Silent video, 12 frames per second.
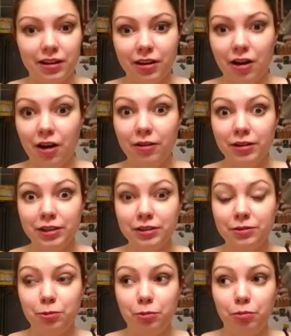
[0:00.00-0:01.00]
college
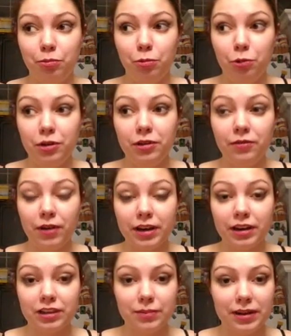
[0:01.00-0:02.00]
is really fucking
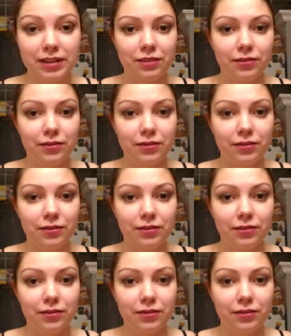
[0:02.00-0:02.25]
expensive.